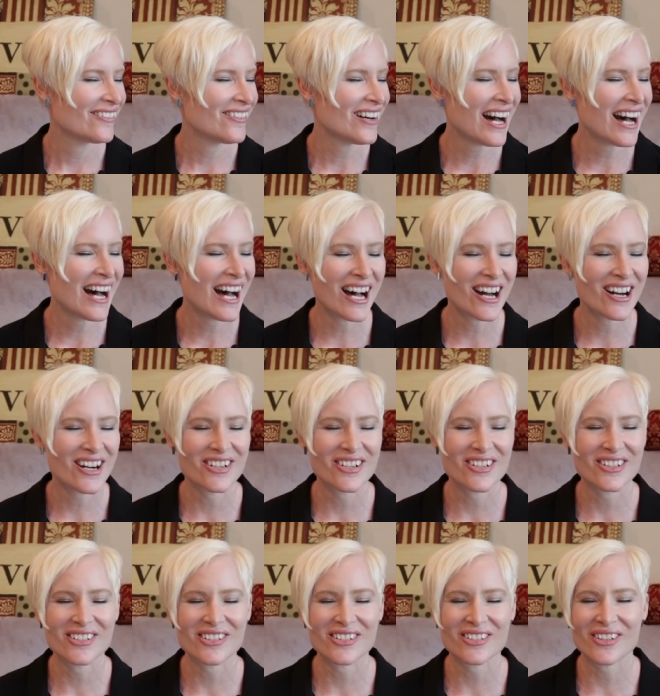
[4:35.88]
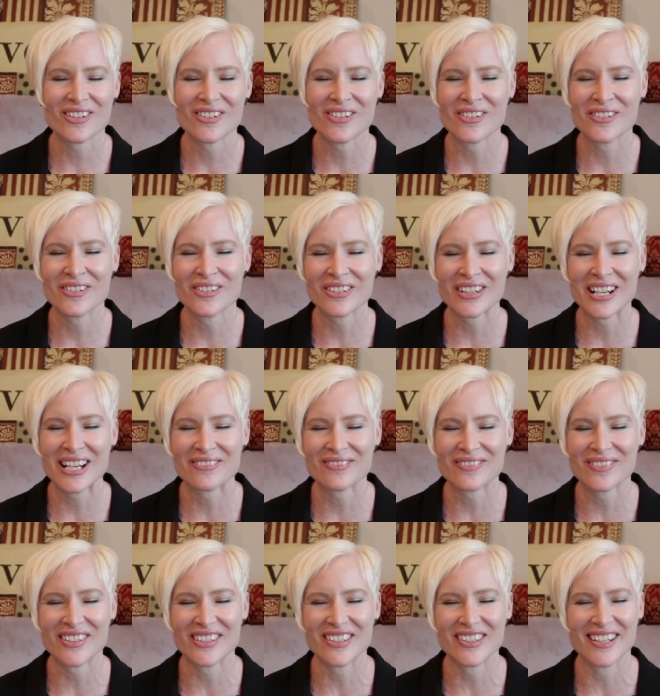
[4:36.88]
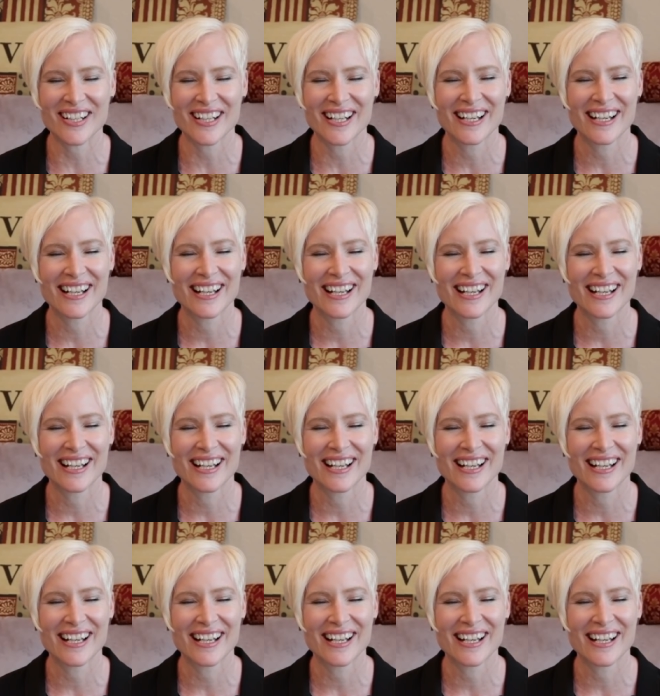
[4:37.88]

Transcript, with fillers: wow, so grateful.